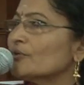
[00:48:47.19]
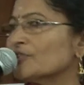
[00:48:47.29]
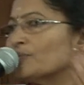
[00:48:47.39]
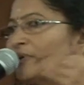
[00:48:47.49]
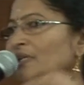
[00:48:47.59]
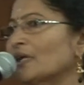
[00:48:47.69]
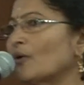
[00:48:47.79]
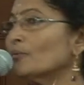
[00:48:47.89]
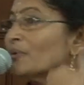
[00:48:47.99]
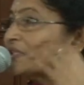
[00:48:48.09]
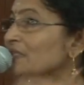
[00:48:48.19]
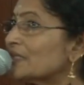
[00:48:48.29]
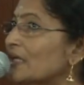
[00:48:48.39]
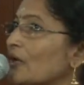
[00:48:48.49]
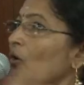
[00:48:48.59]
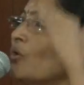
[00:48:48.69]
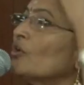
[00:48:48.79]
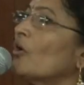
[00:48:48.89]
You just breathe out, but still hold